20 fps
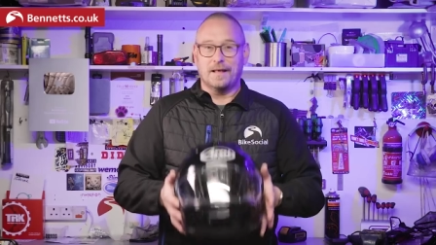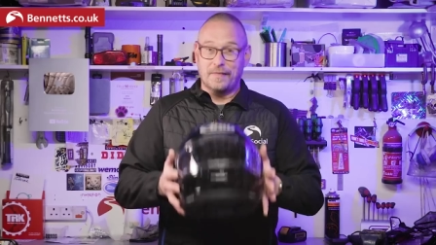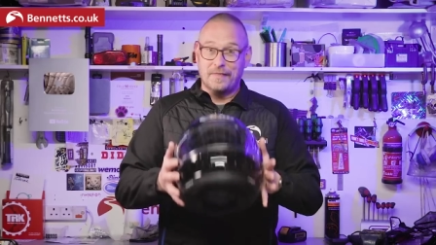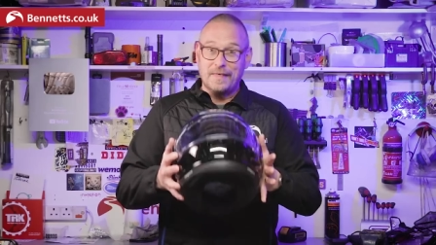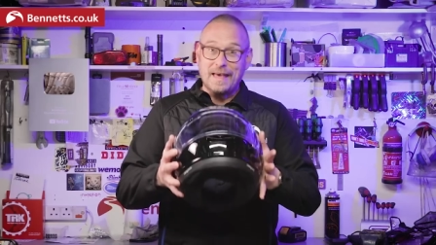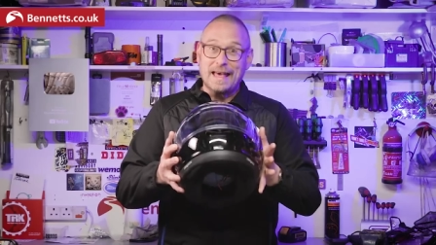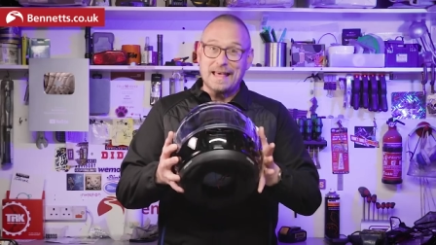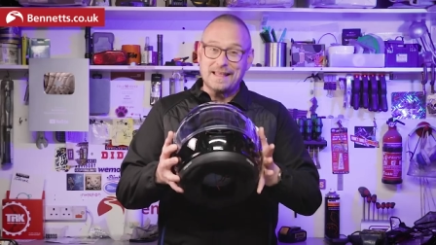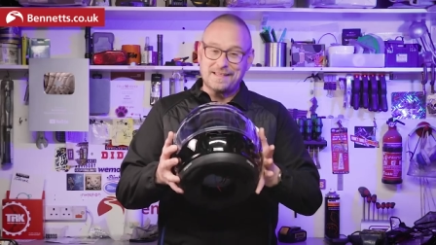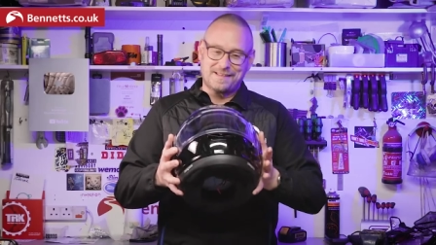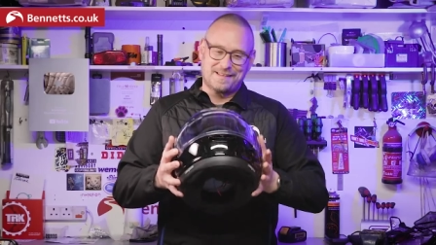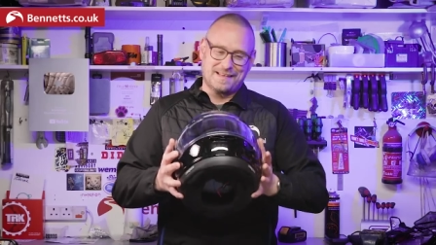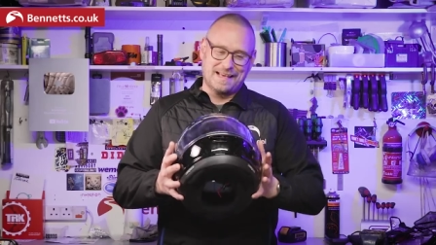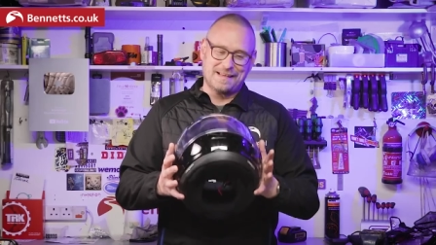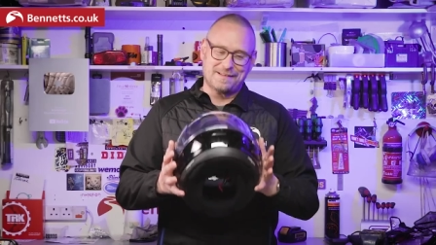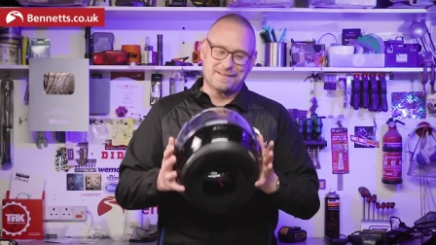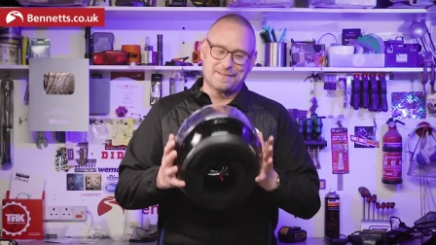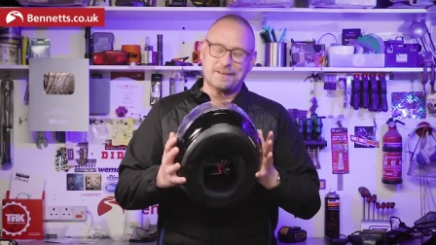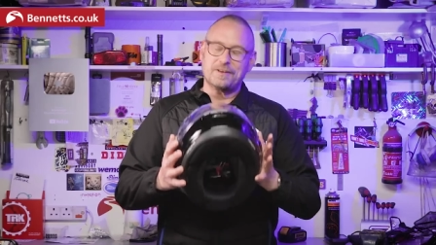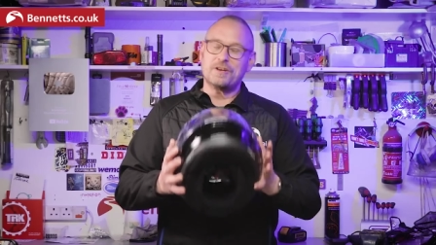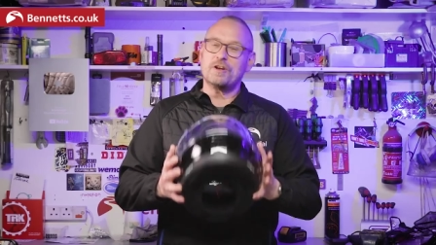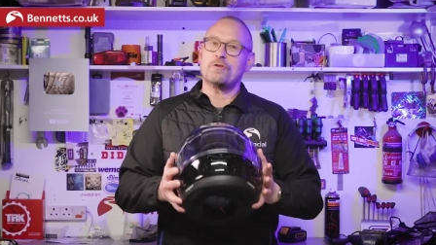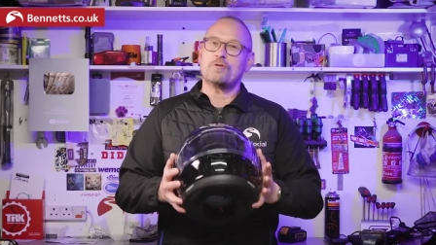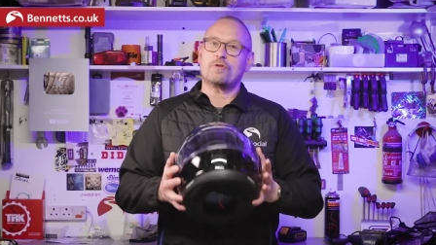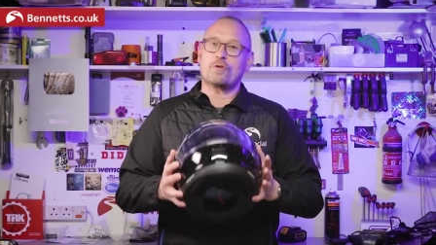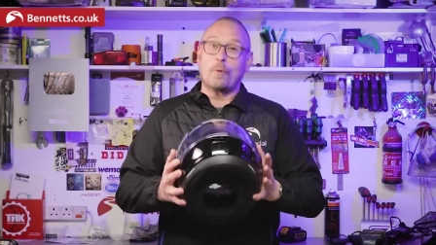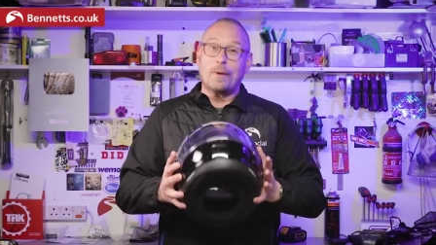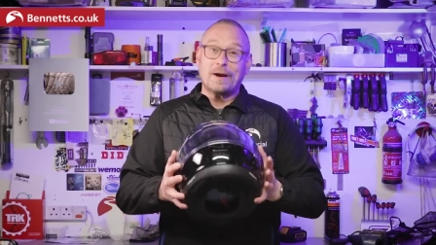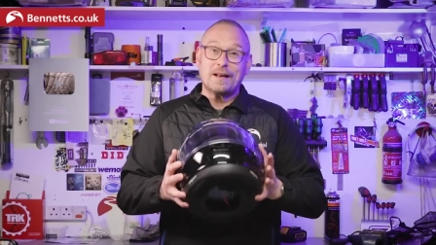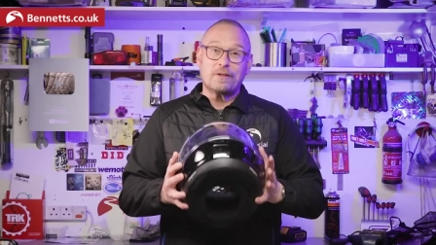This is the new
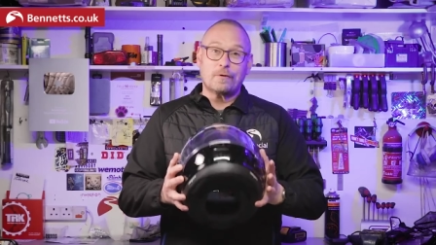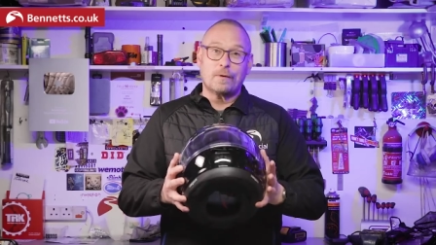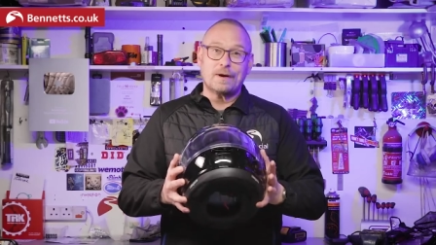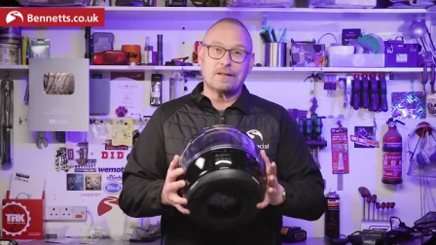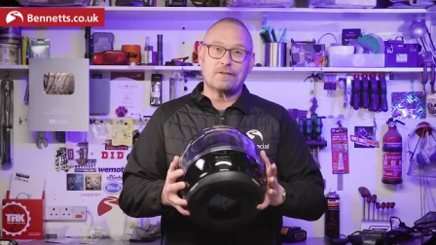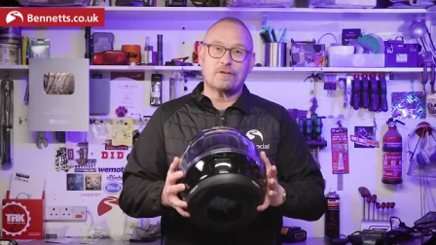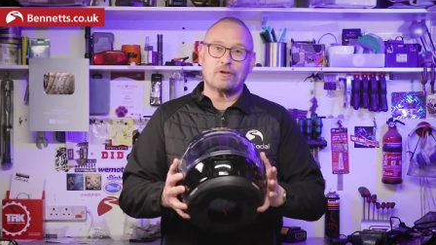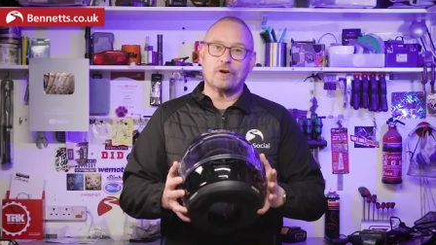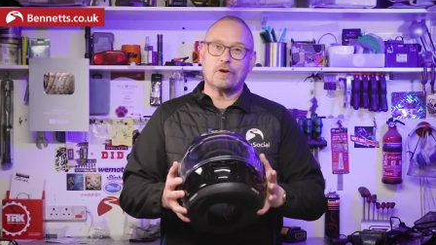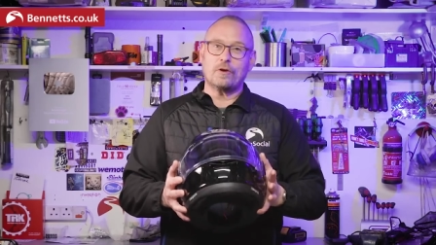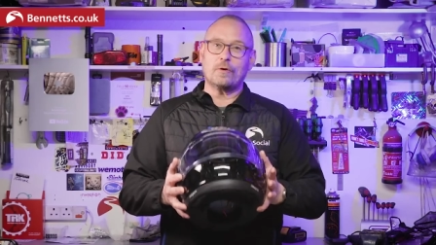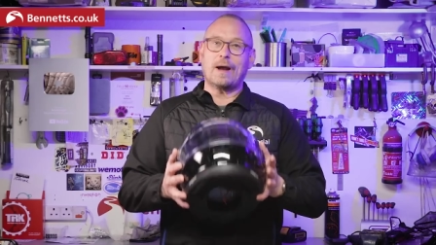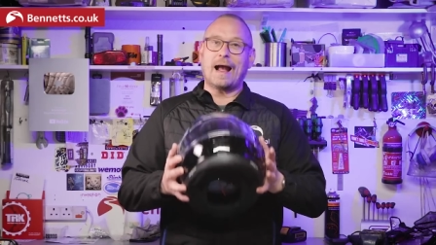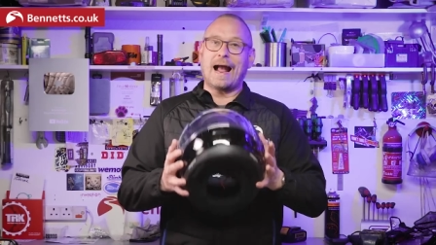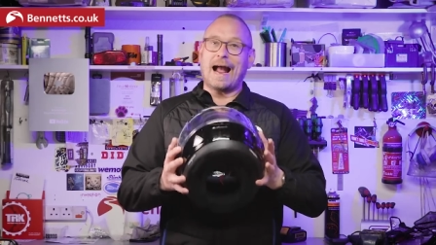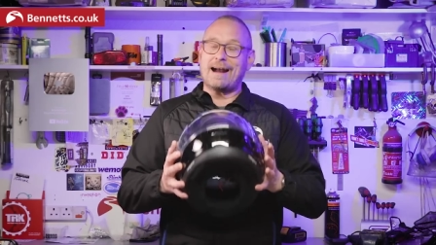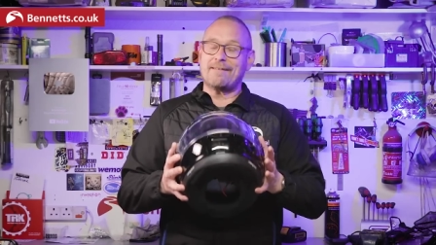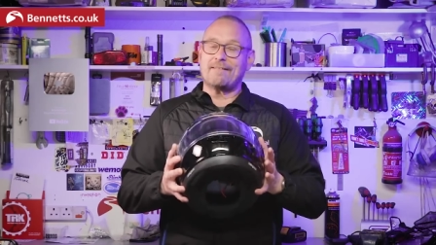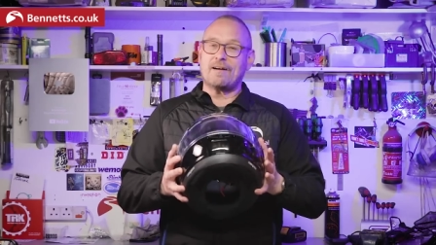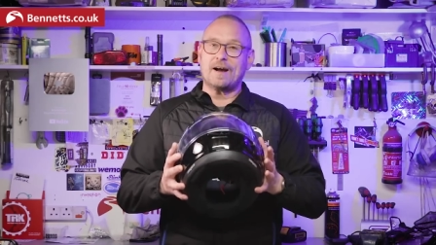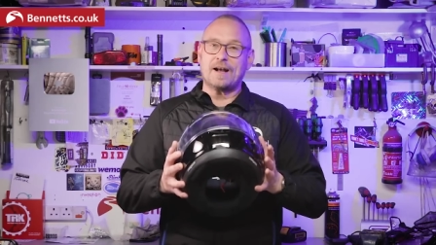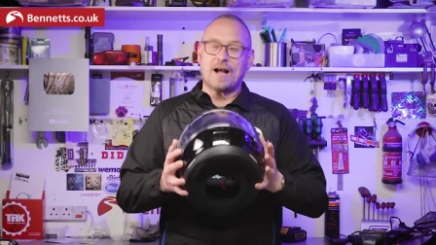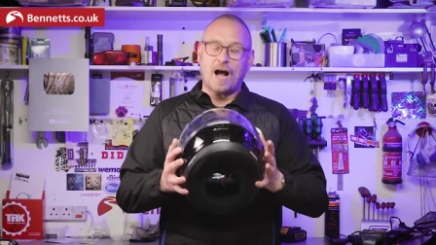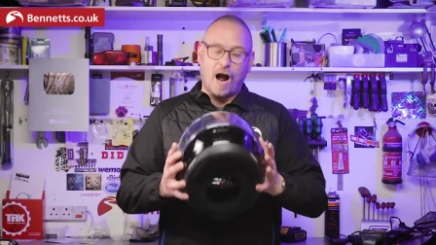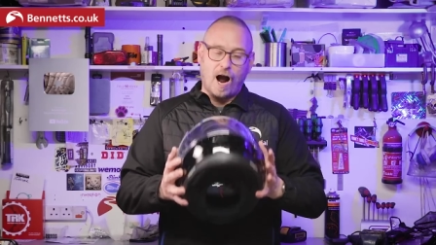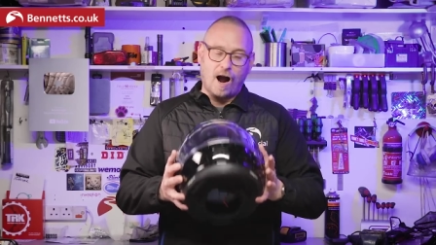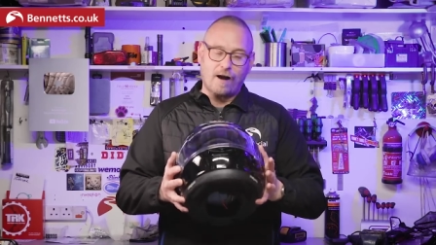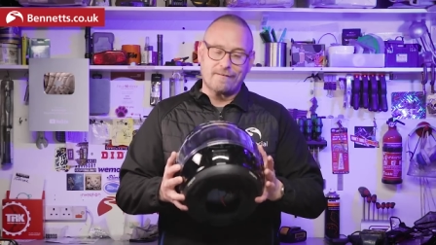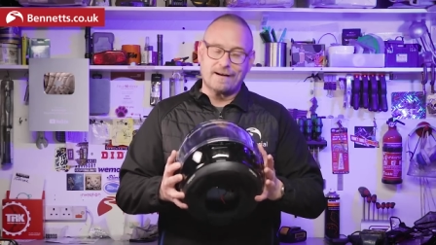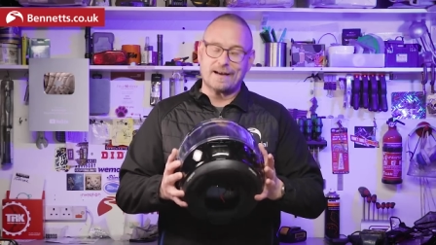2022 Arai
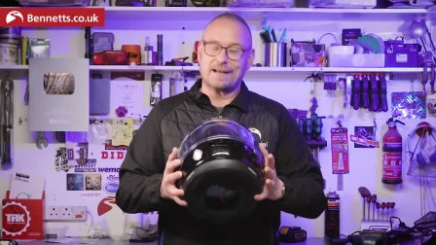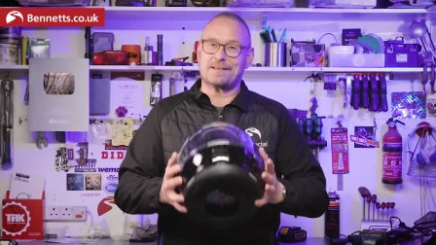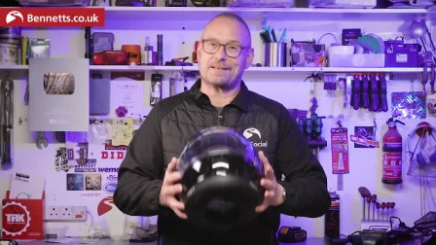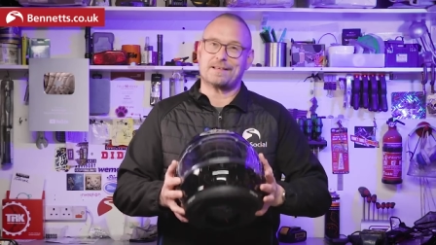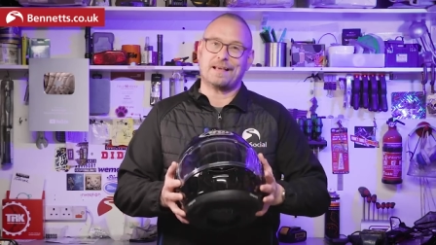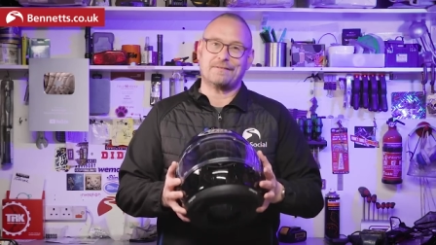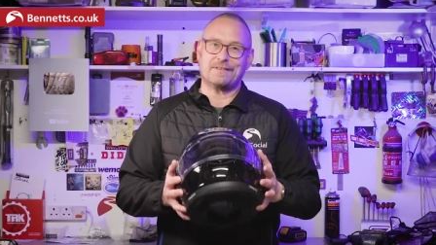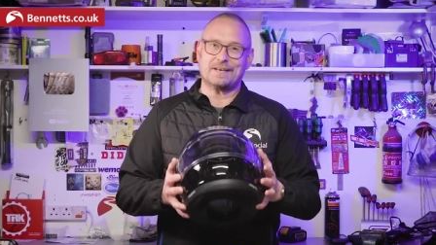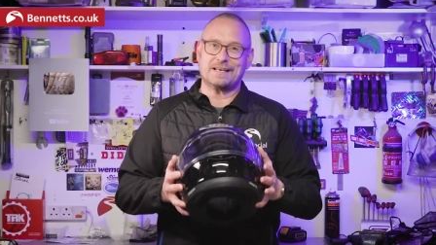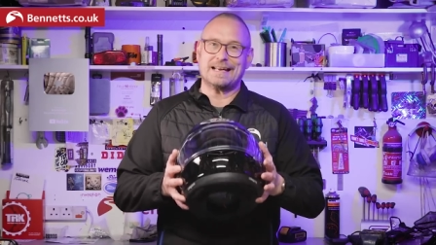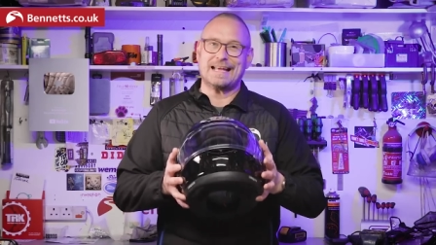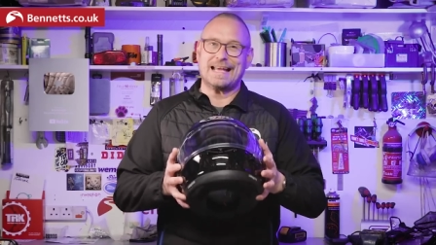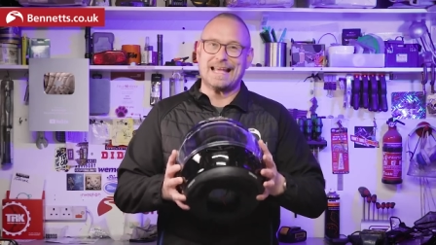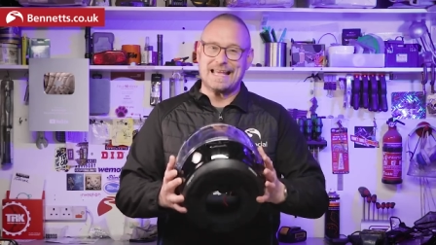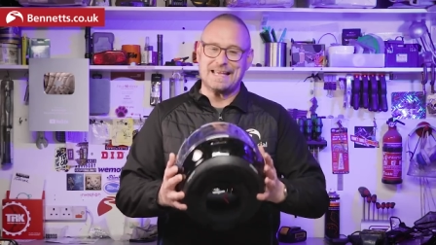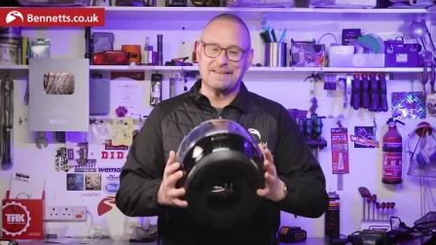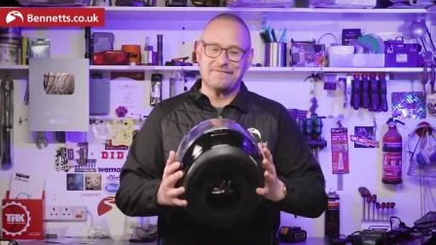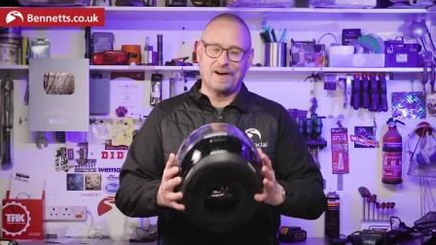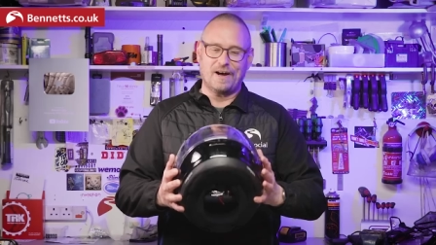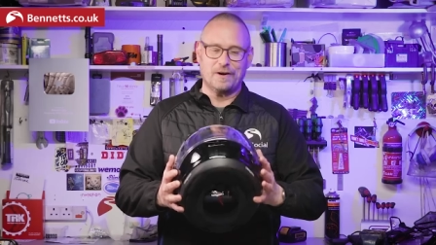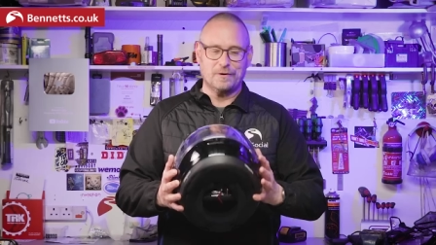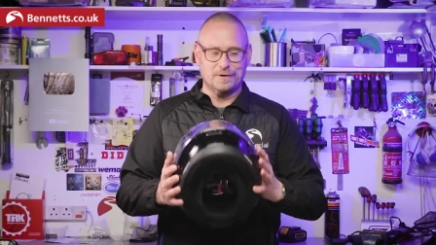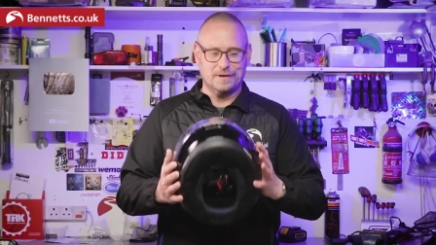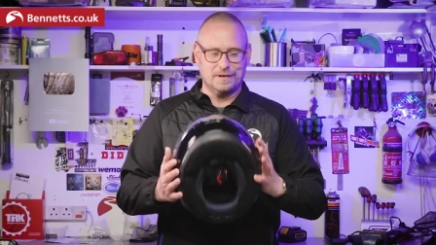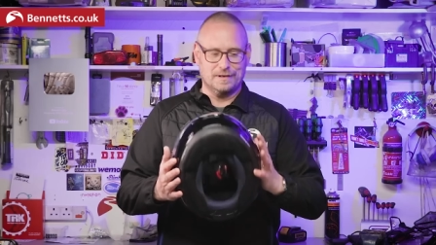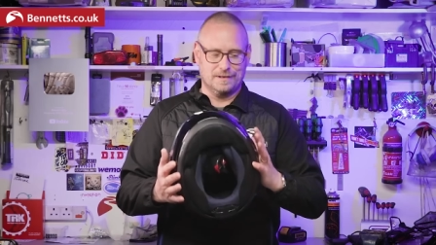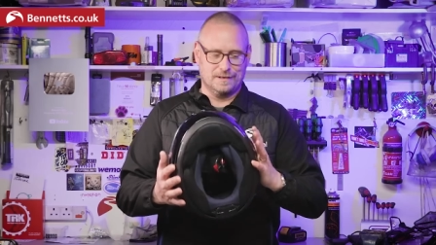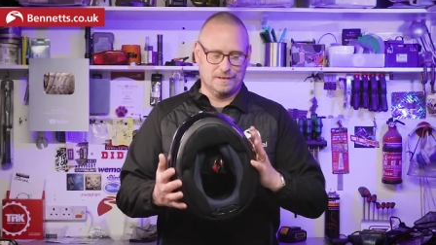RX-7 Evo.